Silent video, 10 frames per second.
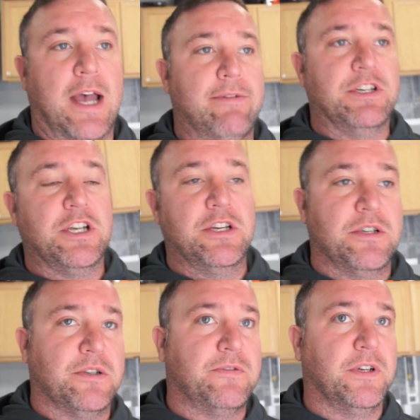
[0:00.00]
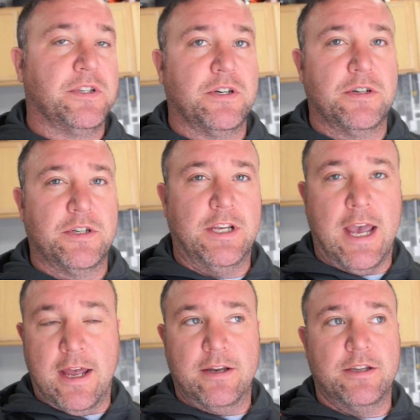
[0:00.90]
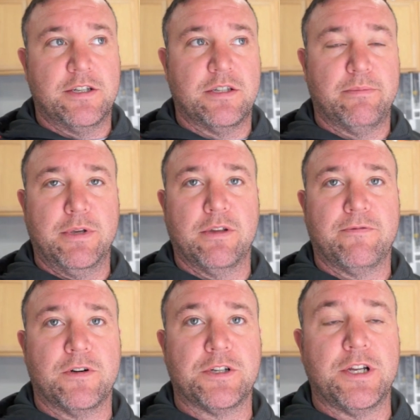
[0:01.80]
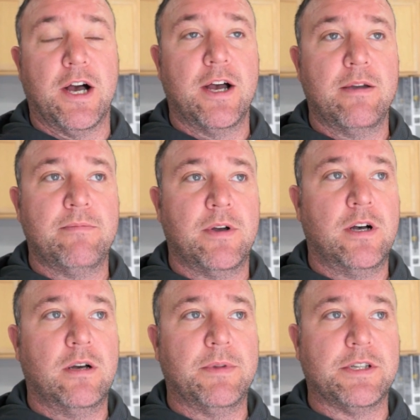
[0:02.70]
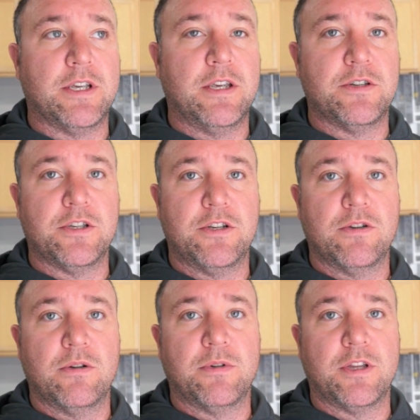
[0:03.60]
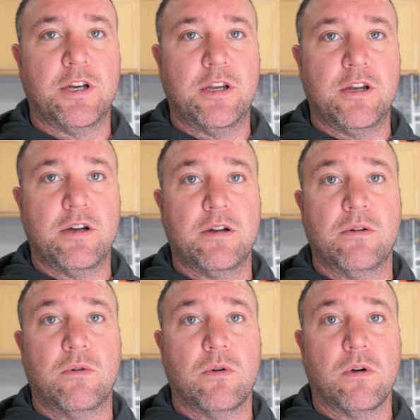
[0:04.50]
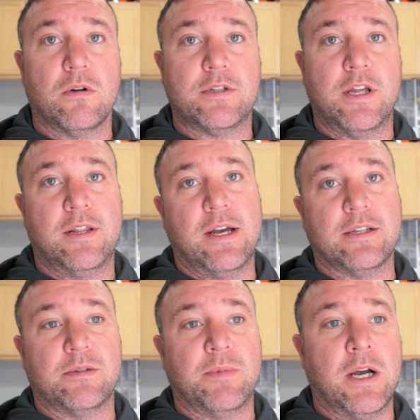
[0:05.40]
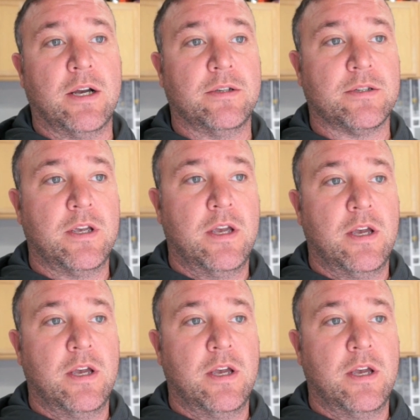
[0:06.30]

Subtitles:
I haven't changed those filters yet. This is to be the first time. They say usually do it within a year or 10,000 miles.